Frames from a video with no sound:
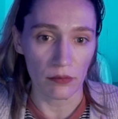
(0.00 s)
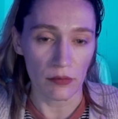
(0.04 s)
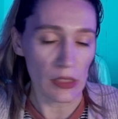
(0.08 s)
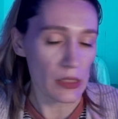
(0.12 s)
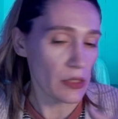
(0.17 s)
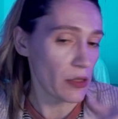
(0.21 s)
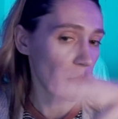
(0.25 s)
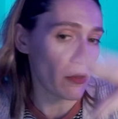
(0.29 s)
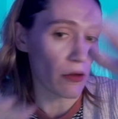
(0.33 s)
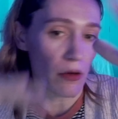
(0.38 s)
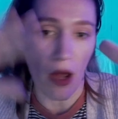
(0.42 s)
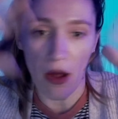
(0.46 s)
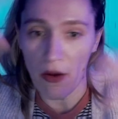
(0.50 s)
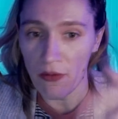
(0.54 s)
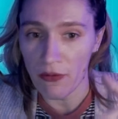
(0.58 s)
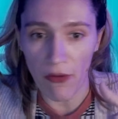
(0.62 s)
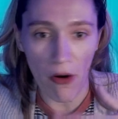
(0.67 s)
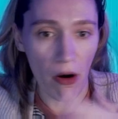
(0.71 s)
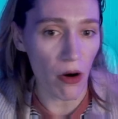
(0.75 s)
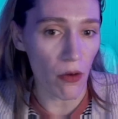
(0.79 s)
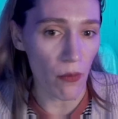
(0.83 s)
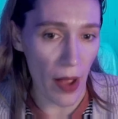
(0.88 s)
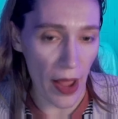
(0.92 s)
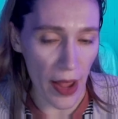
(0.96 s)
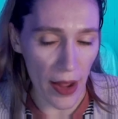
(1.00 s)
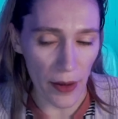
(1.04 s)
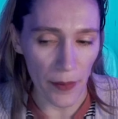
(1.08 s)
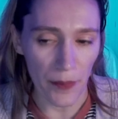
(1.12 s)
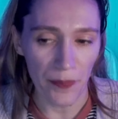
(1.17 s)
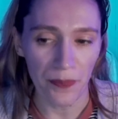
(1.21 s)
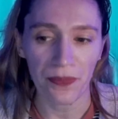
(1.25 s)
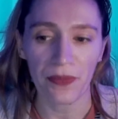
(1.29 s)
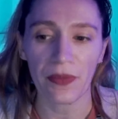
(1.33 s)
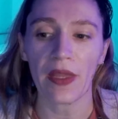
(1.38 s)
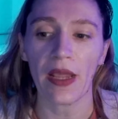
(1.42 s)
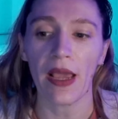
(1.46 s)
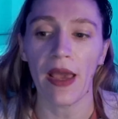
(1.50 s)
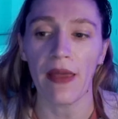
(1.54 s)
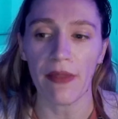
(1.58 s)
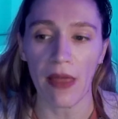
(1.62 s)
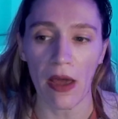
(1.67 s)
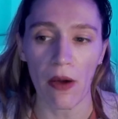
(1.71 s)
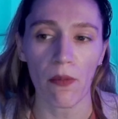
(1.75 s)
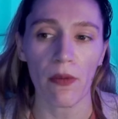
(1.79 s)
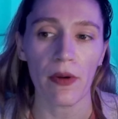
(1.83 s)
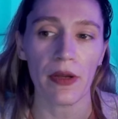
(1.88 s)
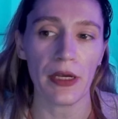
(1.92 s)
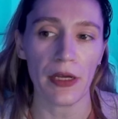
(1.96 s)
No, not far away. And
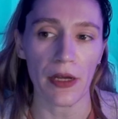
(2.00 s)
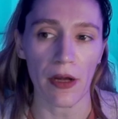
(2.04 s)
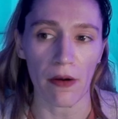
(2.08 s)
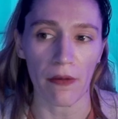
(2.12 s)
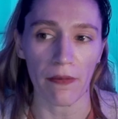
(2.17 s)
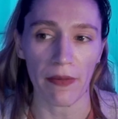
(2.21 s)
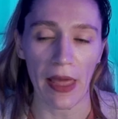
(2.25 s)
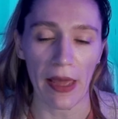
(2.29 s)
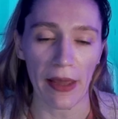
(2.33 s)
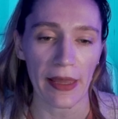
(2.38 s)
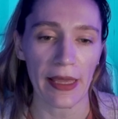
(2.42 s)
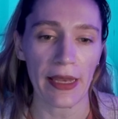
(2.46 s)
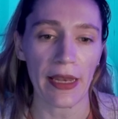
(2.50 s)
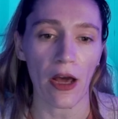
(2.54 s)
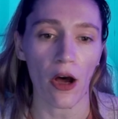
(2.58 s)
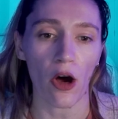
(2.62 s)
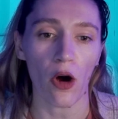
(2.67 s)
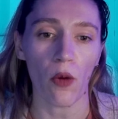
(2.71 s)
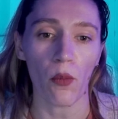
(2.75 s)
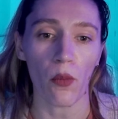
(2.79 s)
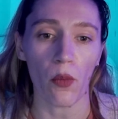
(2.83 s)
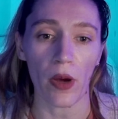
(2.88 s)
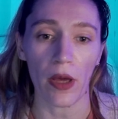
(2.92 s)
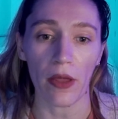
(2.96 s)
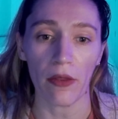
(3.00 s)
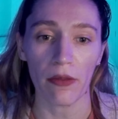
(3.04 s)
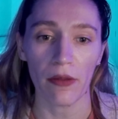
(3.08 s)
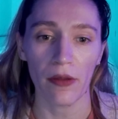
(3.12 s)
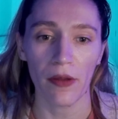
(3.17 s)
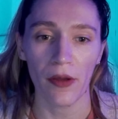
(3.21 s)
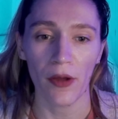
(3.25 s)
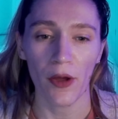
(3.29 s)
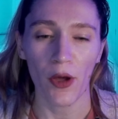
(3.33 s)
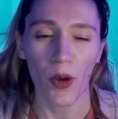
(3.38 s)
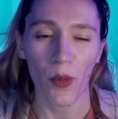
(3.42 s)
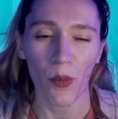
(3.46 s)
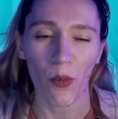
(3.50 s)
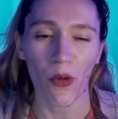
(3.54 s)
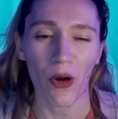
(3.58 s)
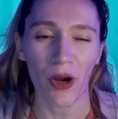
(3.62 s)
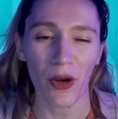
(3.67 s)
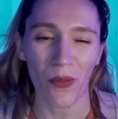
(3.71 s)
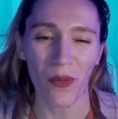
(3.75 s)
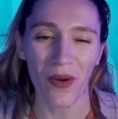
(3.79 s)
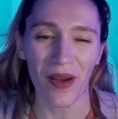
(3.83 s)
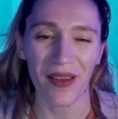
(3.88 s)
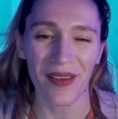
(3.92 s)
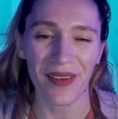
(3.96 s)
that way, you know, that can help with
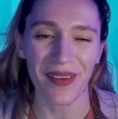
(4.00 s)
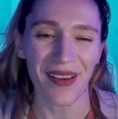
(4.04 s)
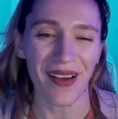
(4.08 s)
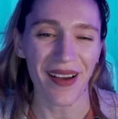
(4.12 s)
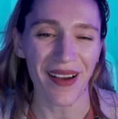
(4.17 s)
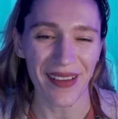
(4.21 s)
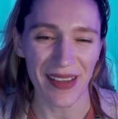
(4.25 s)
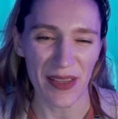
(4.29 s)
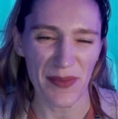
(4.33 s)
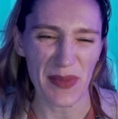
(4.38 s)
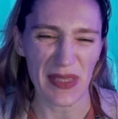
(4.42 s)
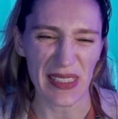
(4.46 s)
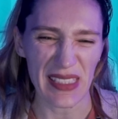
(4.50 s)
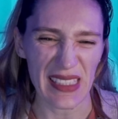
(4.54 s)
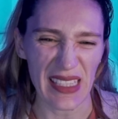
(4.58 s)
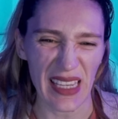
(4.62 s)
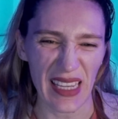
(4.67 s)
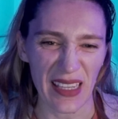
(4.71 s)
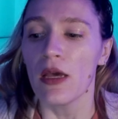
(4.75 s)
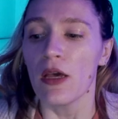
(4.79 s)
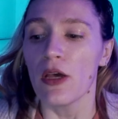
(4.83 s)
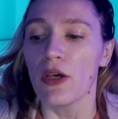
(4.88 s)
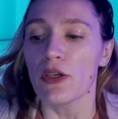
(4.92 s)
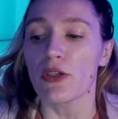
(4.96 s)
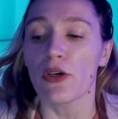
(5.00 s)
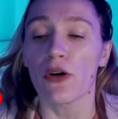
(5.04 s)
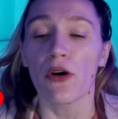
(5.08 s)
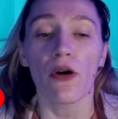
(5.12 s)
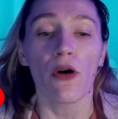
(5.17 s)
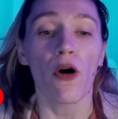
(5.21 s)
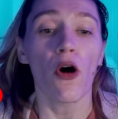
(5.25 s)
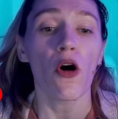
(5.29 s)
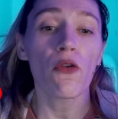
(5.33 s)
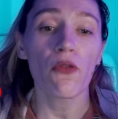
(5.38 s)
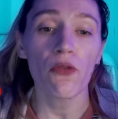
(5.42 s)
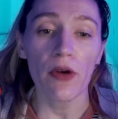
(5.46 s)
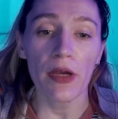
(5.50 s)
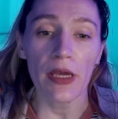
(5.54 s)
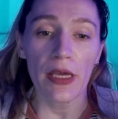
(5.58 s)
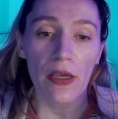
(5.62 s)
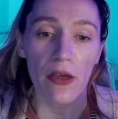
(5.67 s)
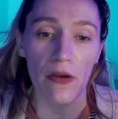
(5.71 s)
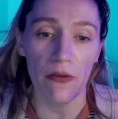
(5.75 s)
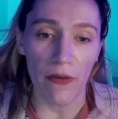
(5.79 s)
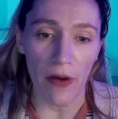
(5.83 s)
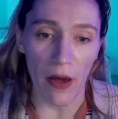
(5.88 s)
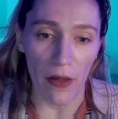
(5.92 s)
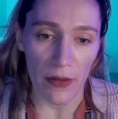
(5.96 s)
point one, occupancy. So hopefully
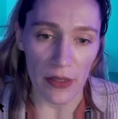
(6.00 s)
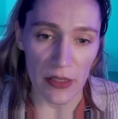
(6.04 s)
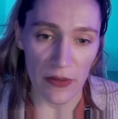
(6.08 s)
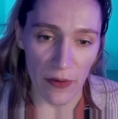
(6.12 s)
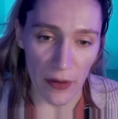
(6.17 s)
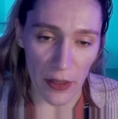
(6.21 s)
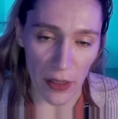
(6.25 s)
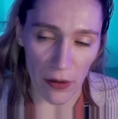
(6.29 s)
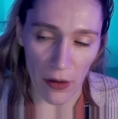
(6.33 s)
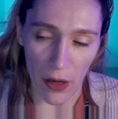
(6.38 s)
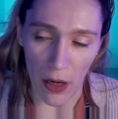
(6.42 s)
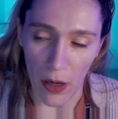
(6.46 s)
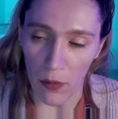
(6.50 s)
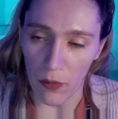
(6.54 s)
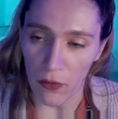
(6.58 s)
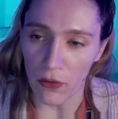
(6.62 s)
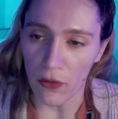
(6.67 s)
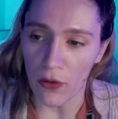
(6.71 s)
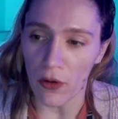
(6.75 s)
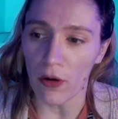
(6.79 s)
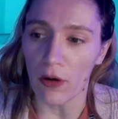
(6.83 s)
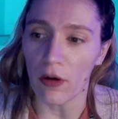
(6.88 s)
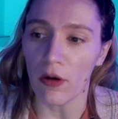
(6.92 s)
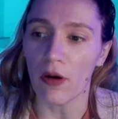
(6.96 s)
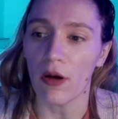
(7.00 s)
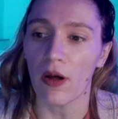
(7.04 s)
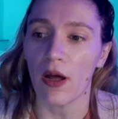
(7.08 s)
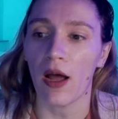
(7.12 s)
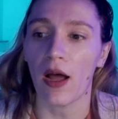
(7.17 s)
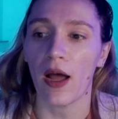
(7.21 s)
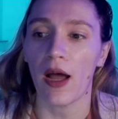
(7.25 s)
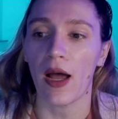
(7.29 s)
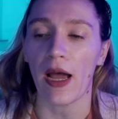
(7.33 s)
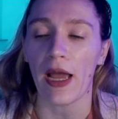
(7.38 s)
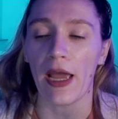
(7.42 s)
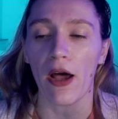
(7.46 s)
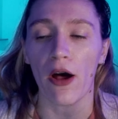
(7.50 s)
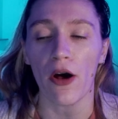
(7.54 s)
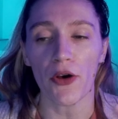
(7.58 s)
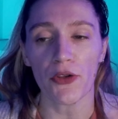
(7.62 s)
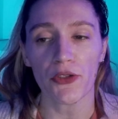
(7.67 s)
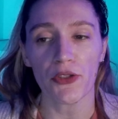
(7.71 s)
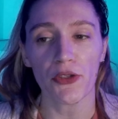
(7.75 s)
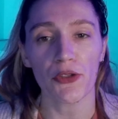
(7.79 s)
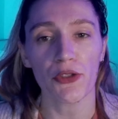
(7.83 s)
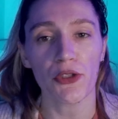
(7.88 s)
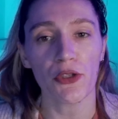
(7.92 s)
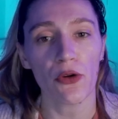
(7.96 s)
you found this video helpful. I
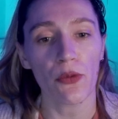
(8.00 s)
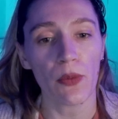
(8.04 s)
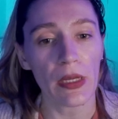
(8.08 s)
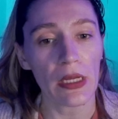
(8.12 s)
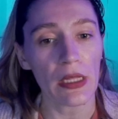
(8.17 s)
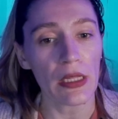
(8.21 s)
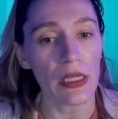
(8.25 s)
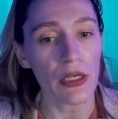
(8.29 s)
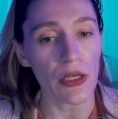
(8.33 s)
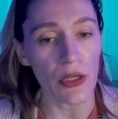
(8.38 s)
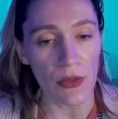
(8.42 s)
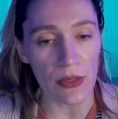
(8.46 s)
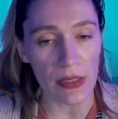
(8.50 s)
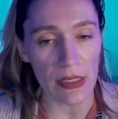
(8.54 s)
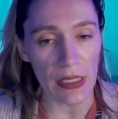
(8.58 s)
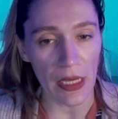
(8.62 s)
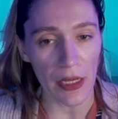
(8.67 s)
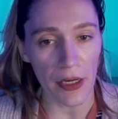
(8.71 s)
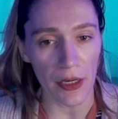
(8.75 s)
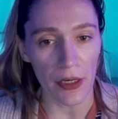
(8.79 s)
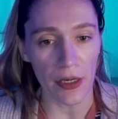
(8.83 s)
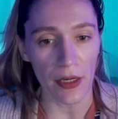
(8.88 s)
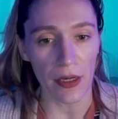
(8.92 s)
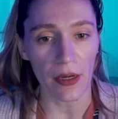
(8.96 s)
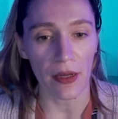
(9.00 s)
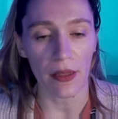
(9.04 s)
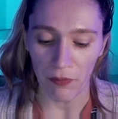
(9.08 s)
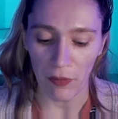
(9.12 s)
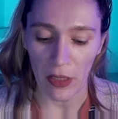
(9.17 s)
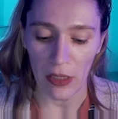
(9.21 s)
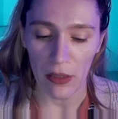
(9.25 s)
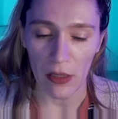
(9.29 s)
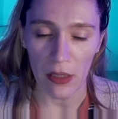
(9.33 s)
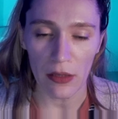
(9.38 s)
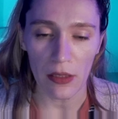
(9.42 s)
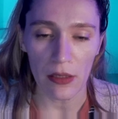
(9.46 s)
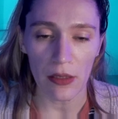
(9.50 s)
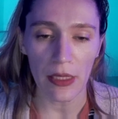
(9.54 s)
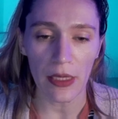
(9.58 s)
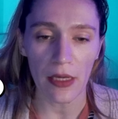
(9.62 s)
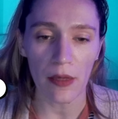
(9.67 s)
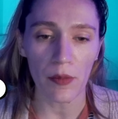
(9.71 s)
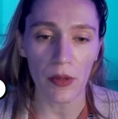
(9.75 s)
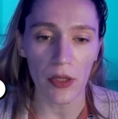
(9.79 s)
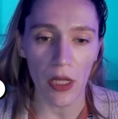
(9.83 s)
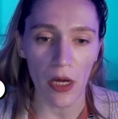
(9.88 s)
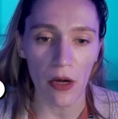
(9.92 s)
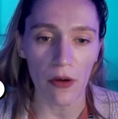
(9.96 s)
also do a weekly newsletter. Click the link
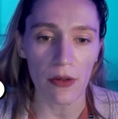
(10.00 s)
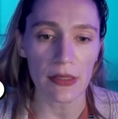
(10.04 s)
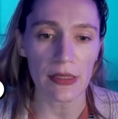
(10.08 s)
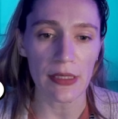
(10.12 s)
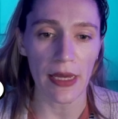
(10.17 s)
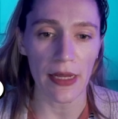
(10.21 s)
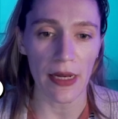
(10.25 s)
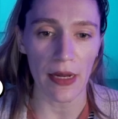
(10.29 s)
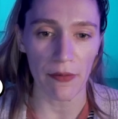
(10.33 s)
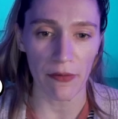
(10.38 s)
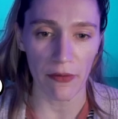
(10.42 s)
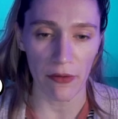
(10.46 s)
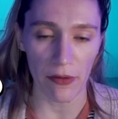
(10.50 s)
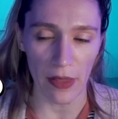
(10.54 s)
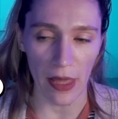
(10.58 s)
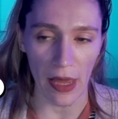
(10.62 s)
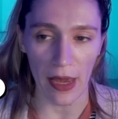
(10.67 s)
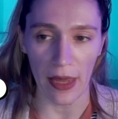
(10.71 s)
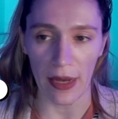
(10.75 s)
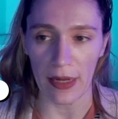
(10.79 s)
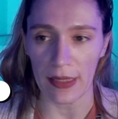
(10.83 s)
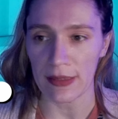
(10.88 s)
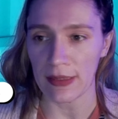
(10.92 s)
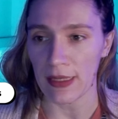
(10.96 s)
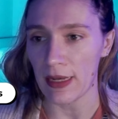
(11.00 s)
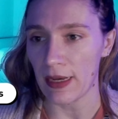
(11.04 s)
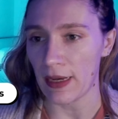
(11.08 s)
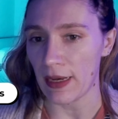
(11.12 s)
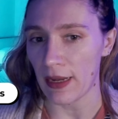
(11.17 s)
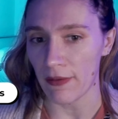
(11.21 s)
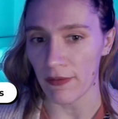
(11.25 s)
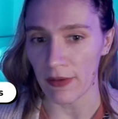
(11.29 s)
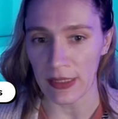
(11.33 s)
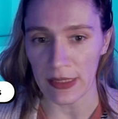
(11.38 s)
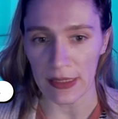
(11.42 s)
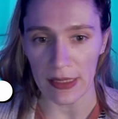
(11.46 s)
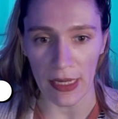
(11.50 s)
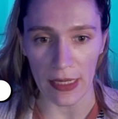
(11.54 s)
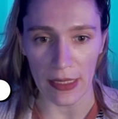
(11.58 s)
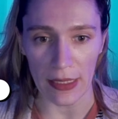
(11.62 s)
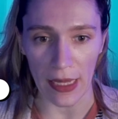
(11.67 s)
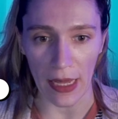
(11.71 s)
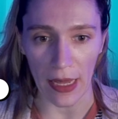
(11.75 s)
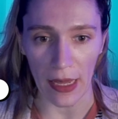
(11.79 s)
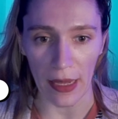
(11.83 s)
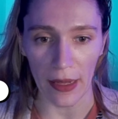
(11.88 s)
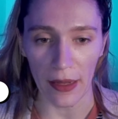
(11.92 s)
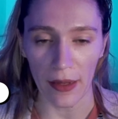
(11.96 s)
below and sign up for that. I send it every
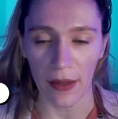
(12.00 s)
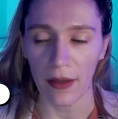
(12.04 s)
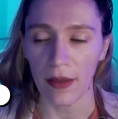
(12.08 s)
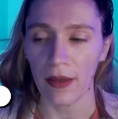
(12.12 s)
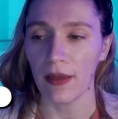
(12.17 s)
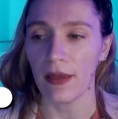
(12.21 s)
Sunday.